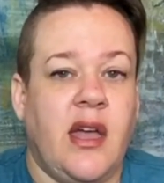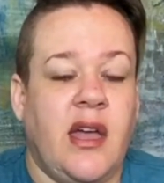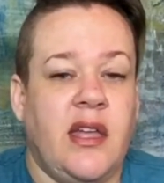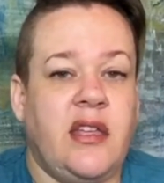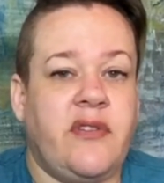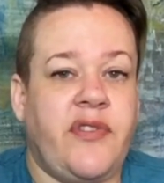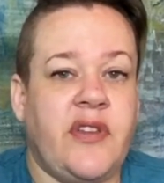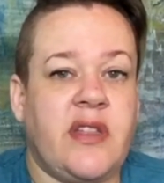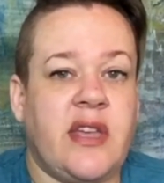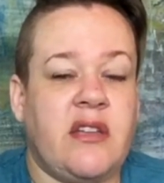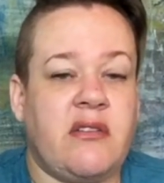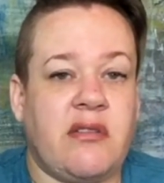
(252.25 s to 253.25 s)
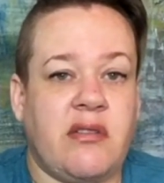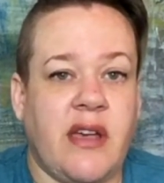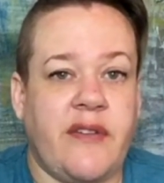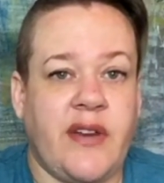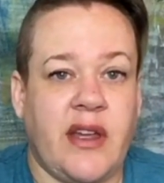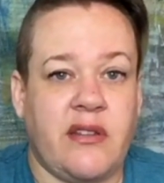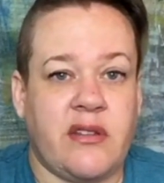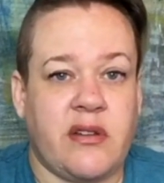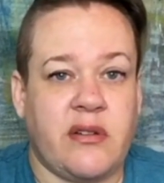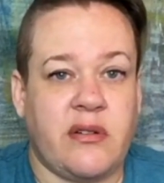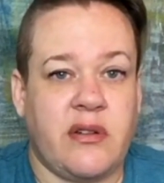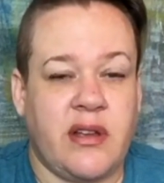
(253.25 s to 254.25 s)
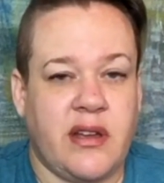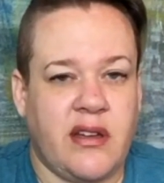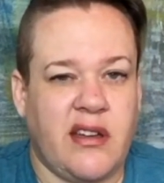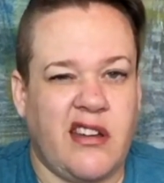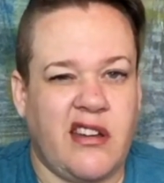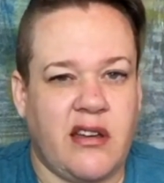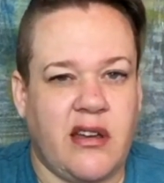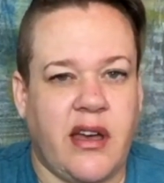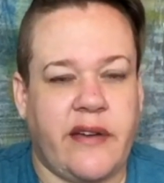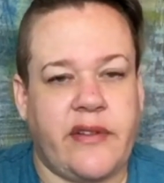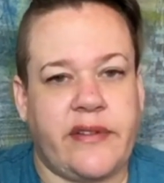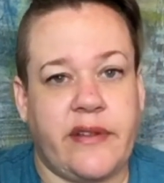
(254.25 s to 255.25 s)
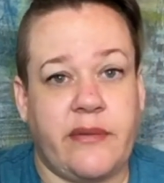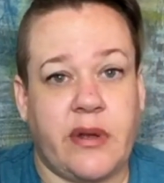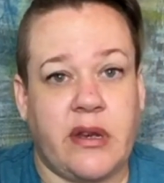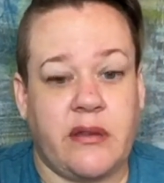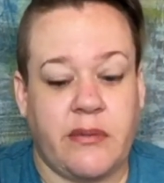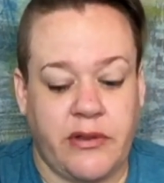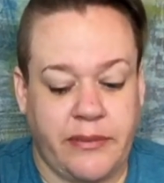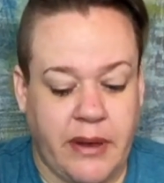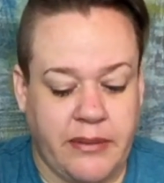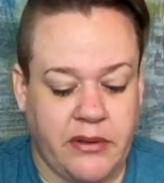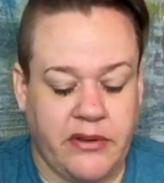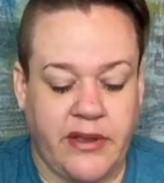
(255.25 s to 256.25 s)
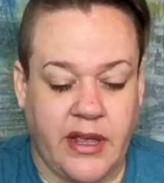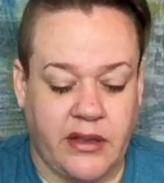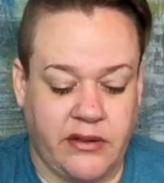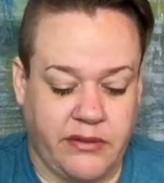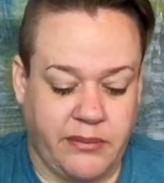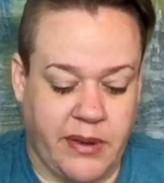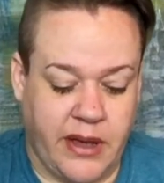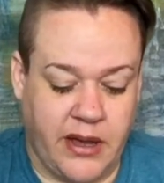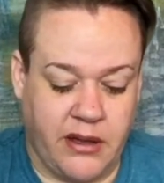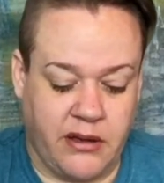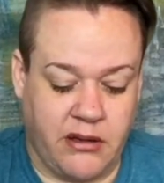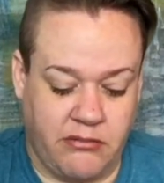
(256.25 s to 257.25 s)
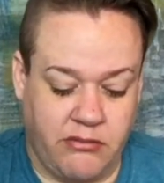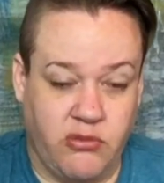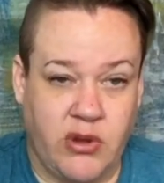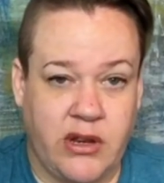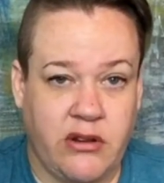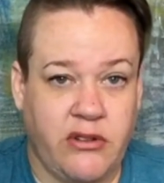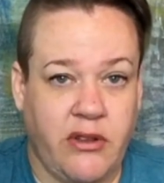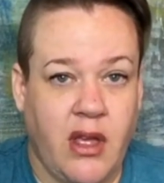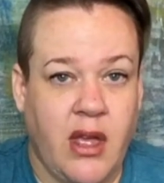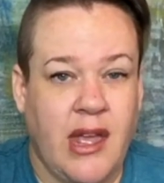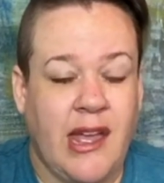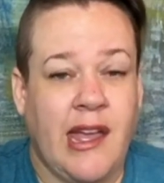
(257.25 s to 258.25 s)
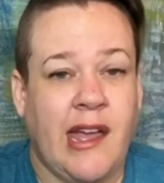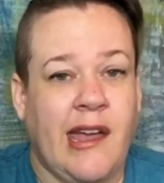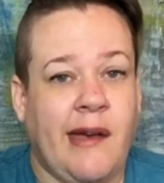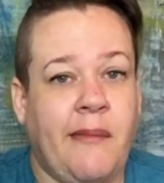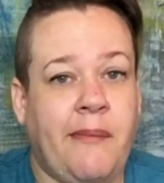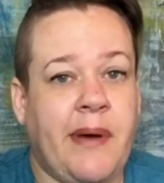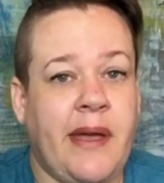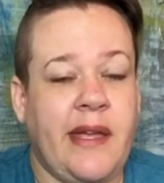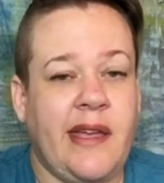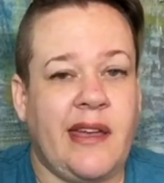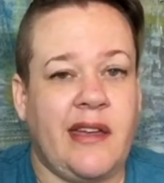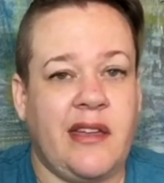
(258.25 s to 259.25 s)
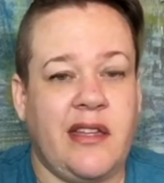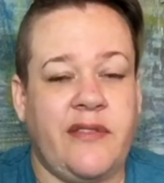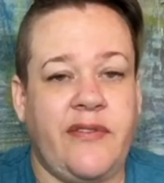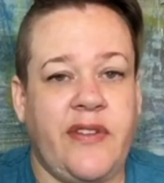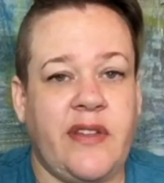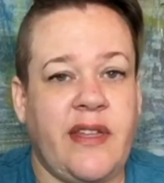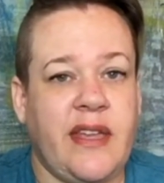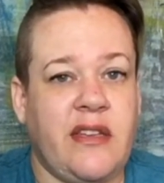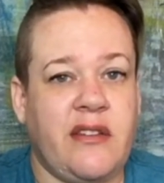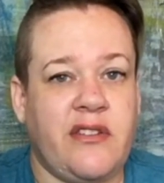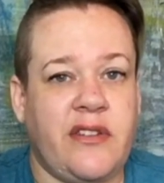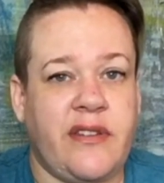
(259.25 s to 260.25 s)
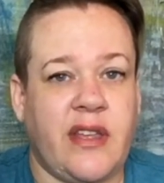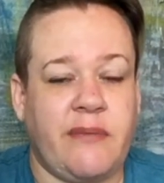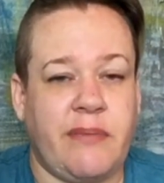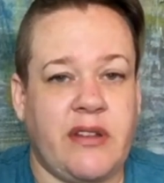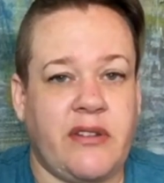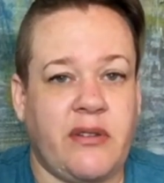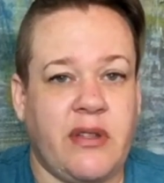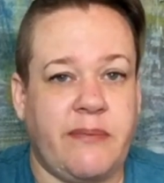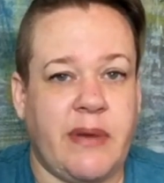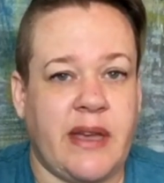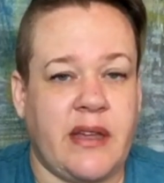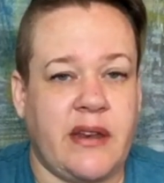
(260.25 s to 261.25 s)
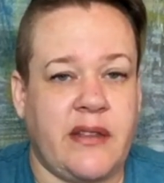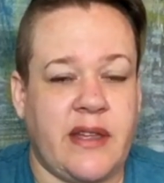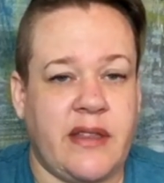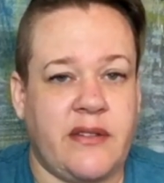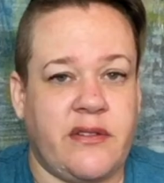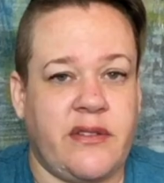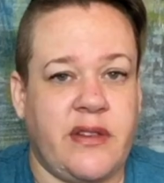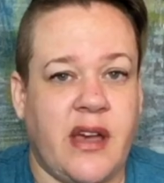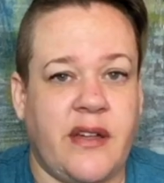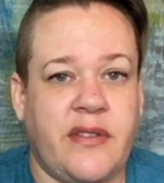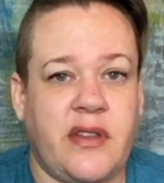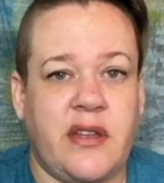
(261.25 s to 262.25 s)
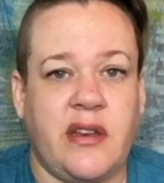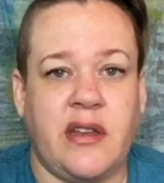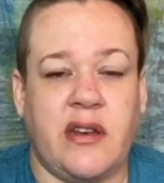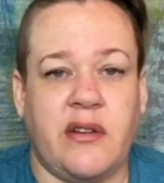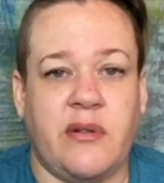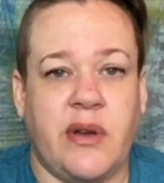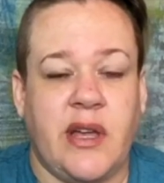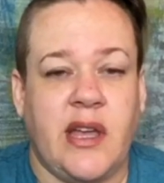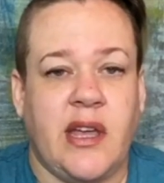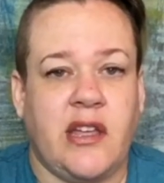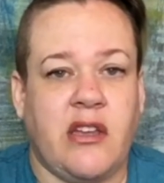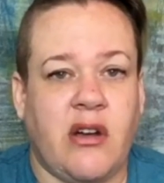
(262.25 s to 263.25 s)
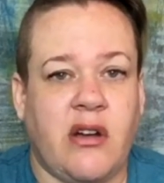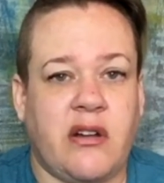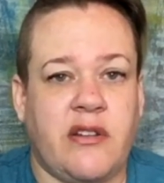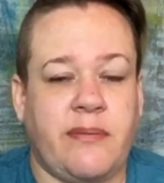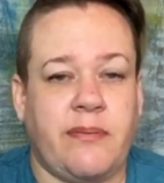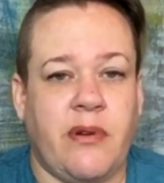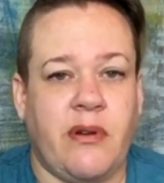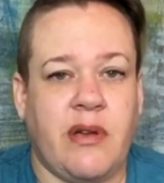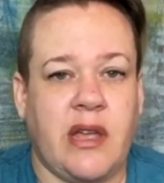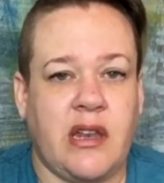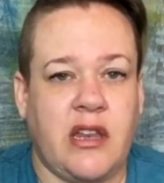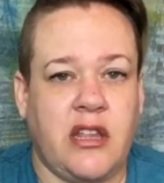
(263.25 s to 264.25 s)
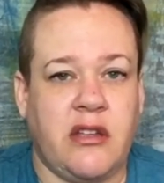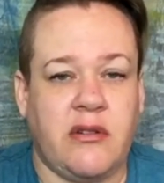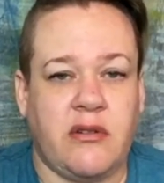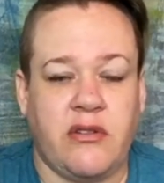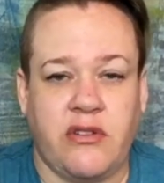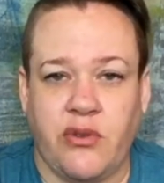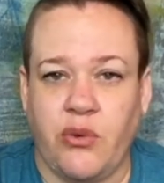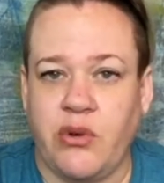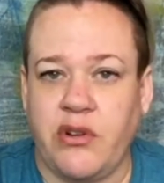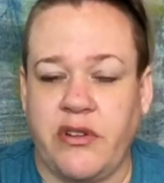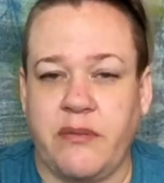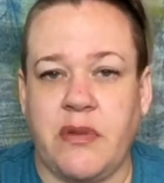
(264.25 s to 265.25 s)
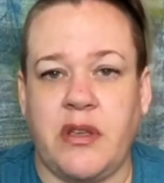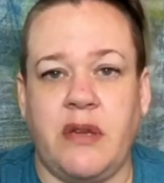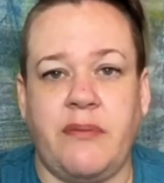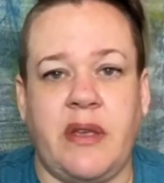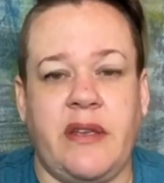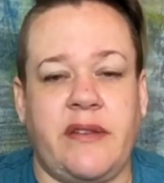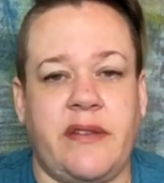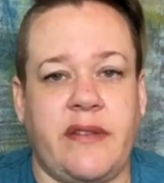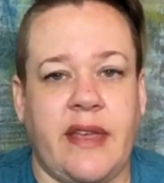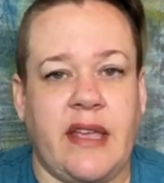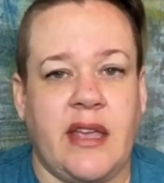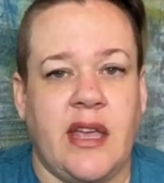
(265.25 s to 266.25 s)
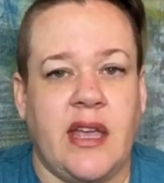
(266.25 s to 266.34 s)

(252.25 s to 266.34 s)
You feel like you're left out in the cold. Obviously, one of the most popular sayings by readers. But you feel like you're just like been totally abandoned, that there's nothing, your heart's broken, you're torn to a million pieces, like